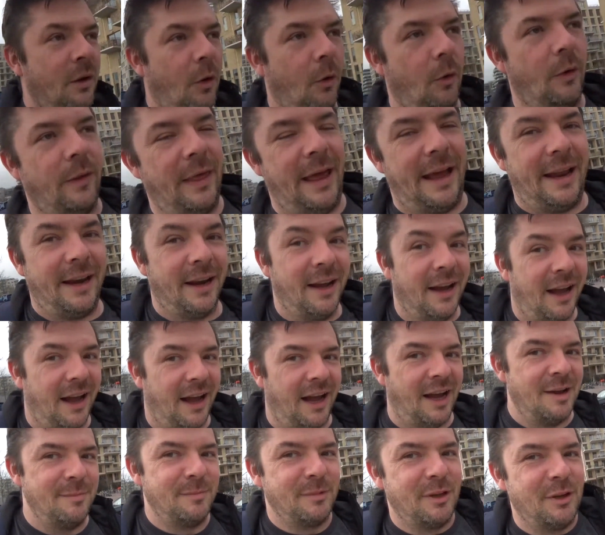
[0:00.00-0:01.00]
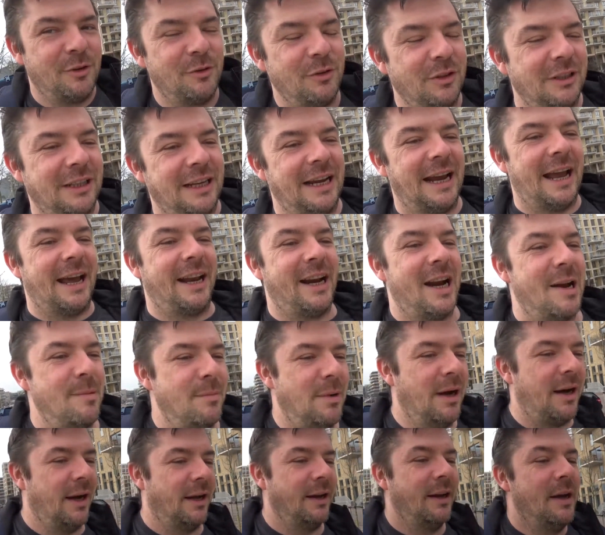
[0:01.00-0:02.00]
or that I'm lonely and I'm
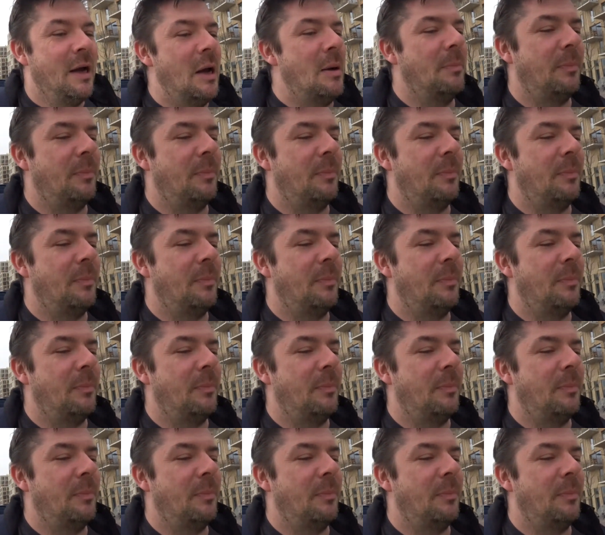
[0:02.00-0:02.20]
not.